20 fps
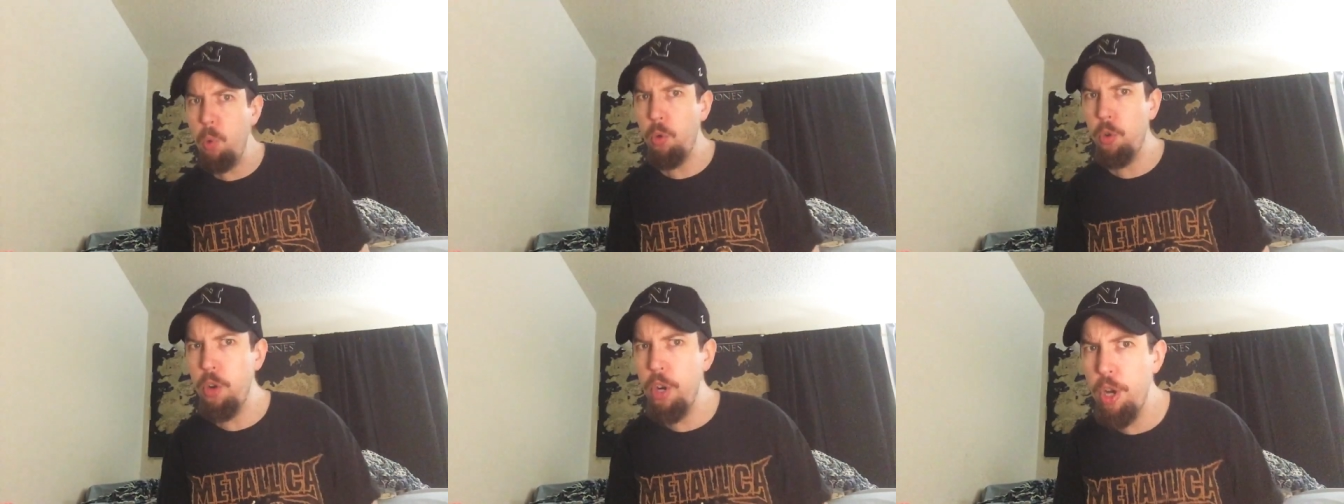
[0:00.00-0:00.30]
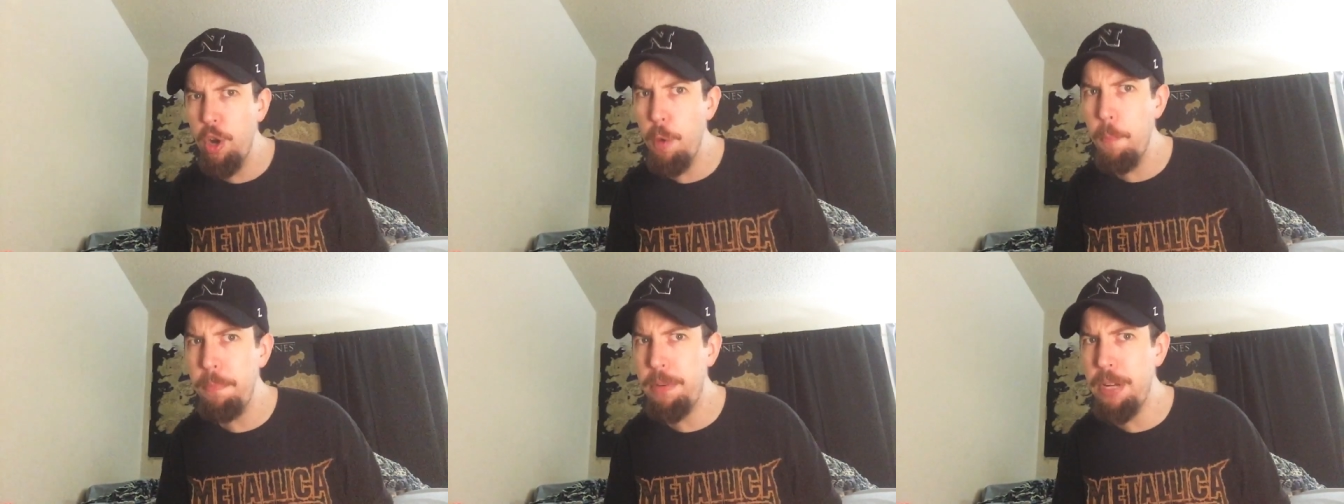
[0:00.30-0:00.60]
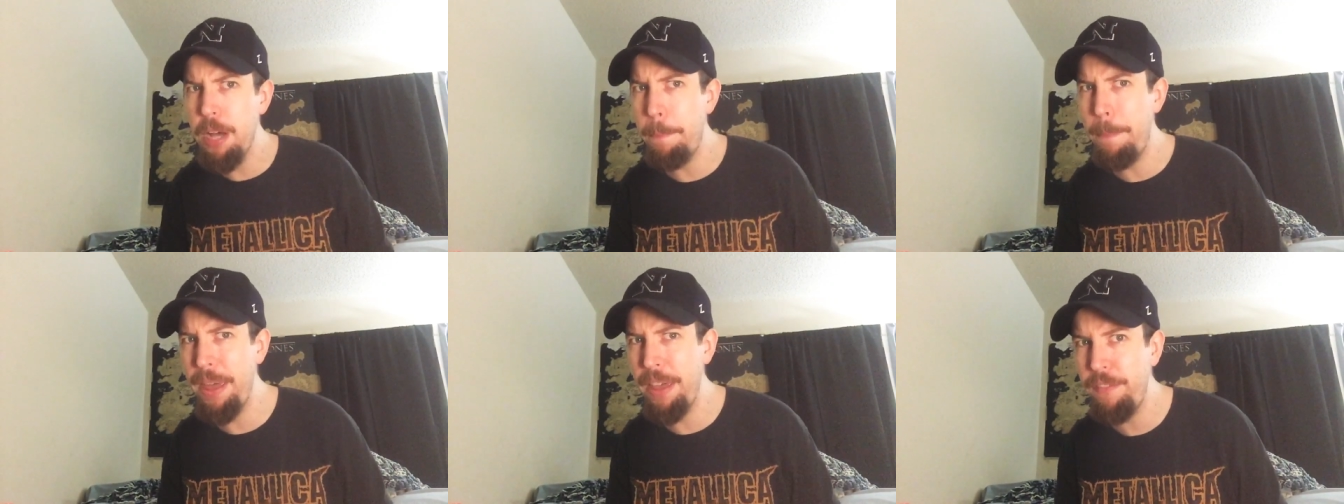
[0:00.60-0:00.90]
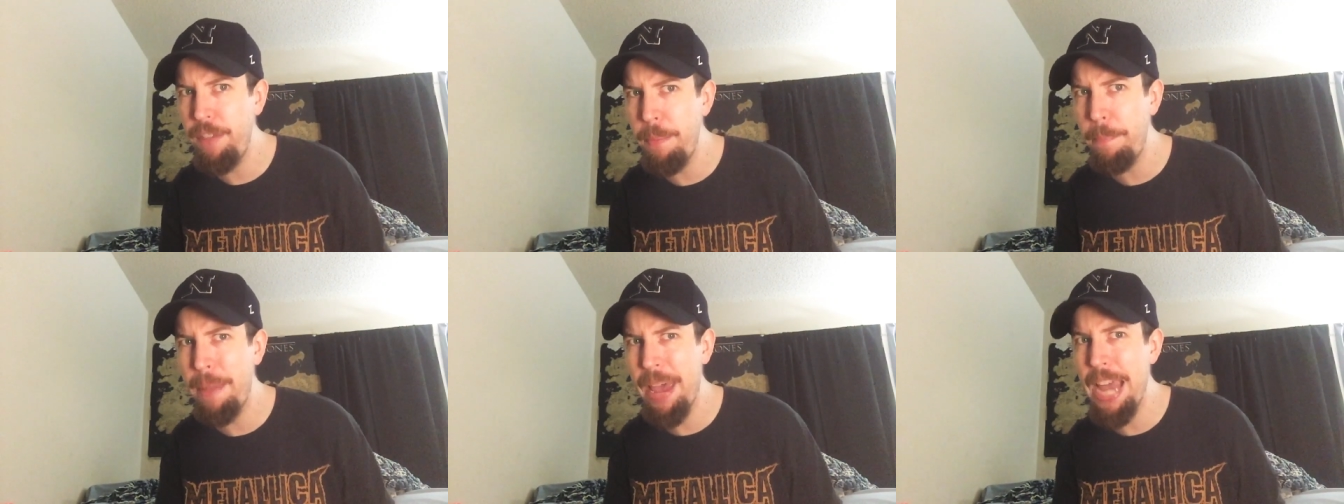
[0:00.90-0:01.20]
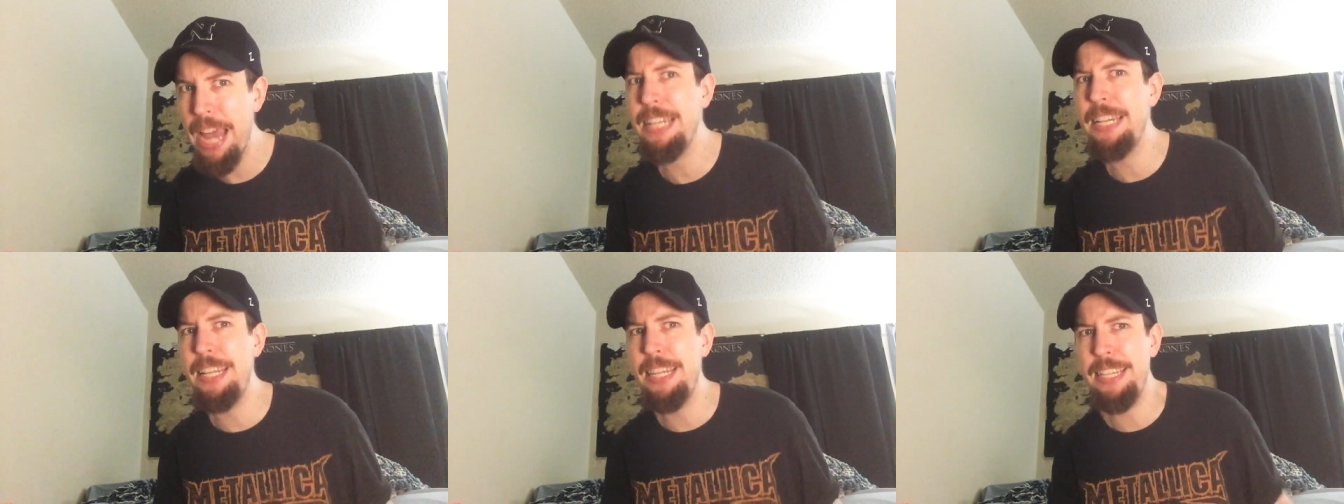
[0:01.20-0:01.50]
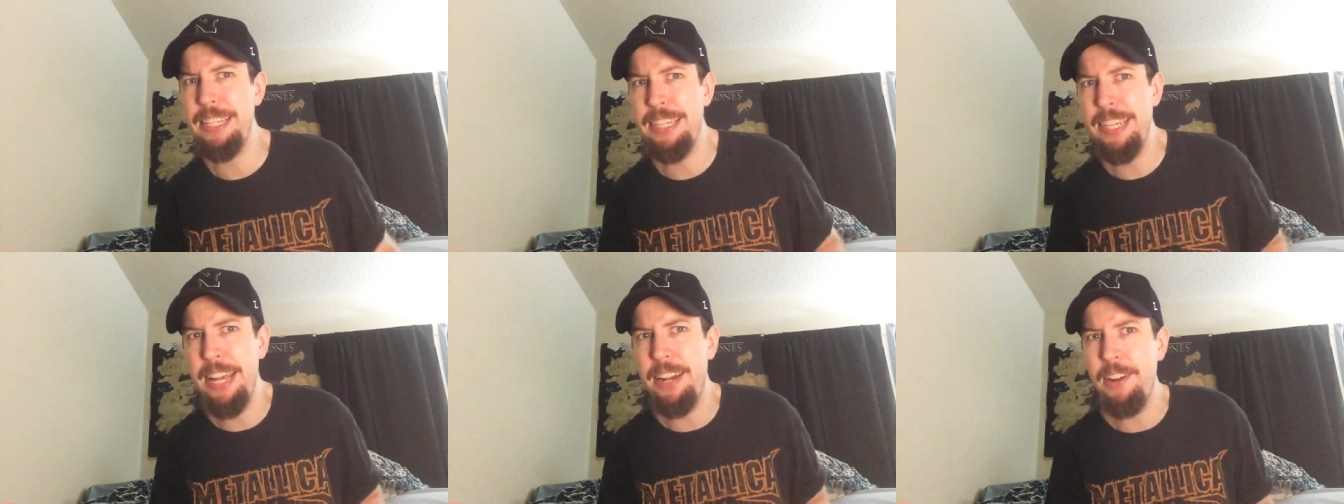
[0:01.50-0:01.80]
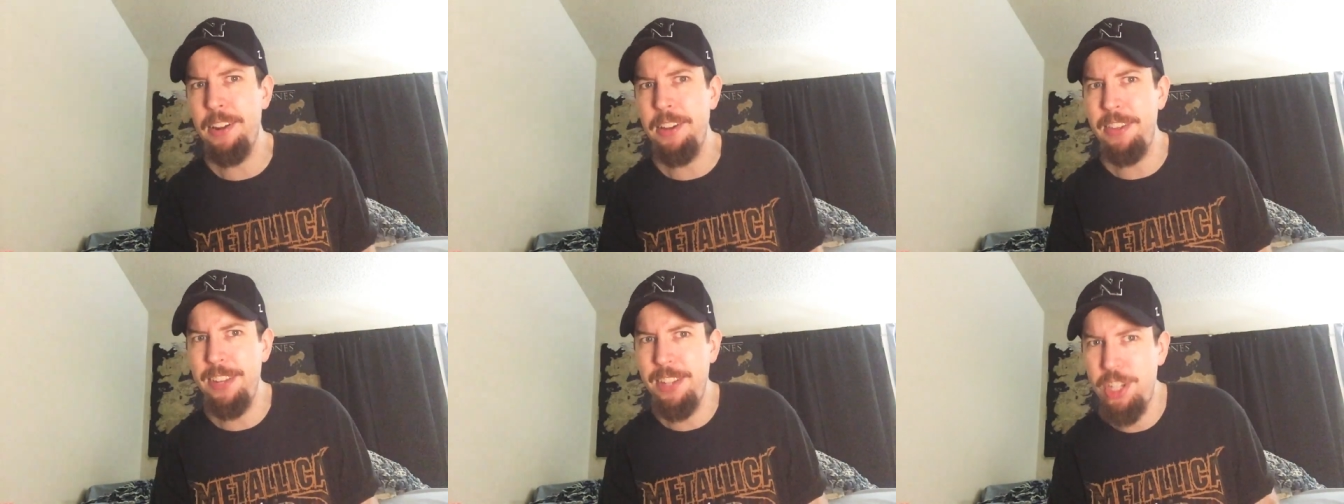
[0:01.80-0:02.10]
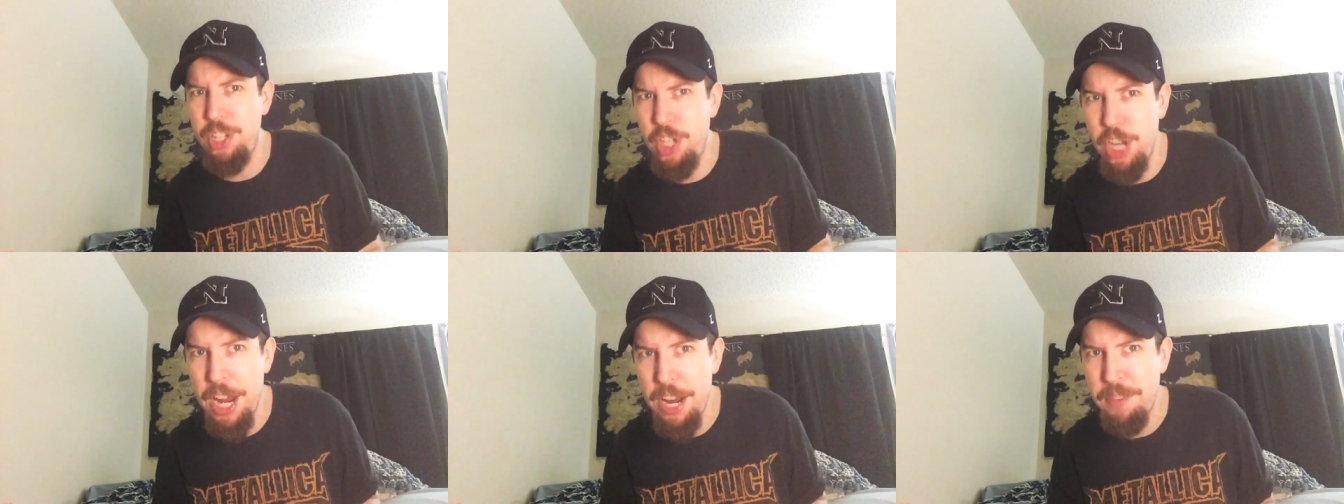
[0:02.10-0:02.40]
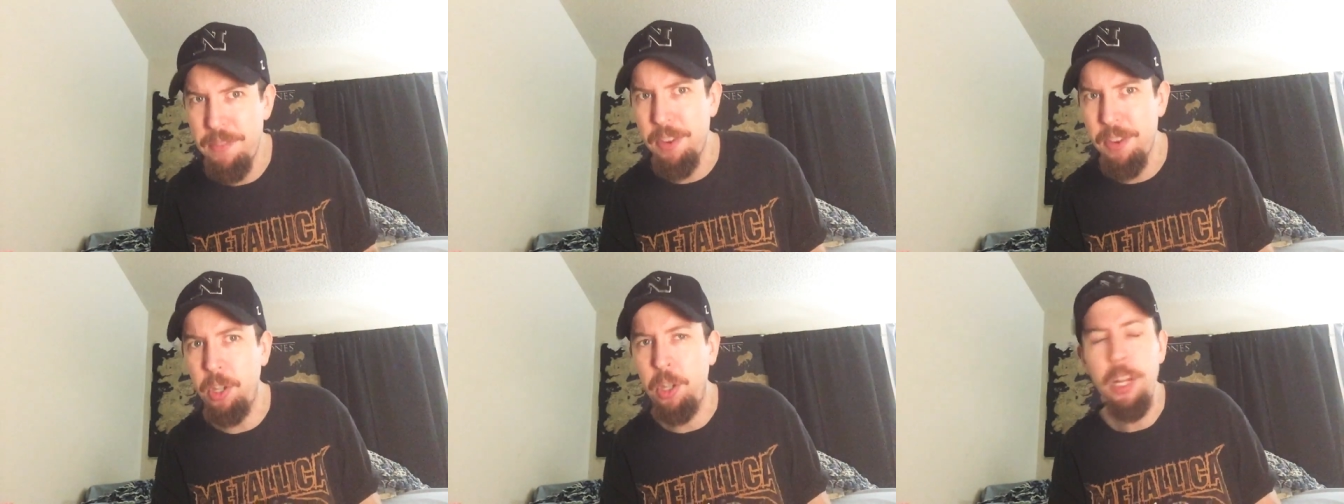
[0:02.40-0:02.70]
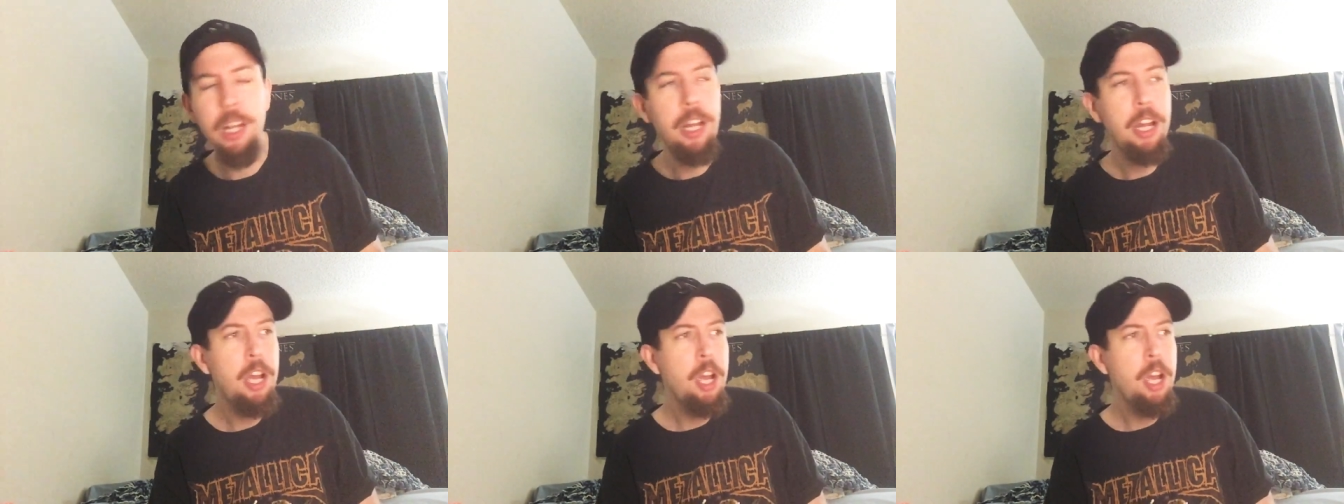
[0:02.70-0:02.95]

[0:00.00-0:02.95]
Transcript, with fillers: room to pivot back to the center in the general,